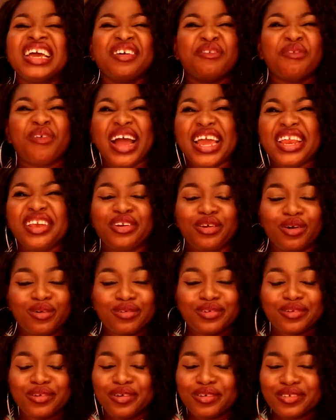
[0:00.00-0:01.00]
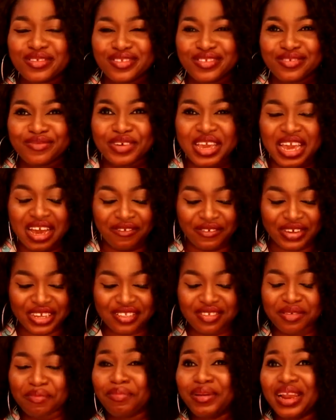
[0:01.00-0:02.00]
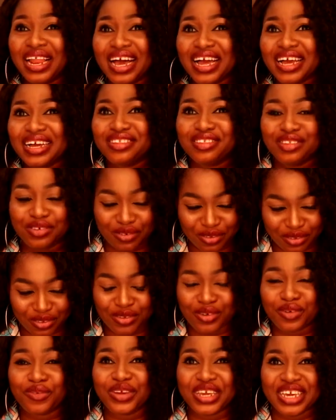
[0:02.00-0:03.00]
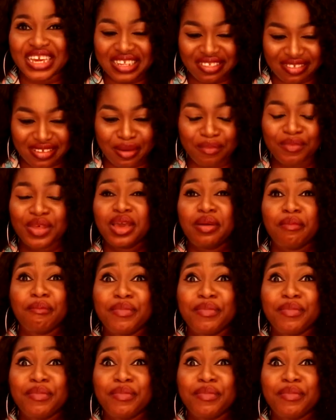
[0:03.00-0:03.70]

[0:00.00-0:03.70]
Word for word: White doctors, we have it. Black doctor, we get some.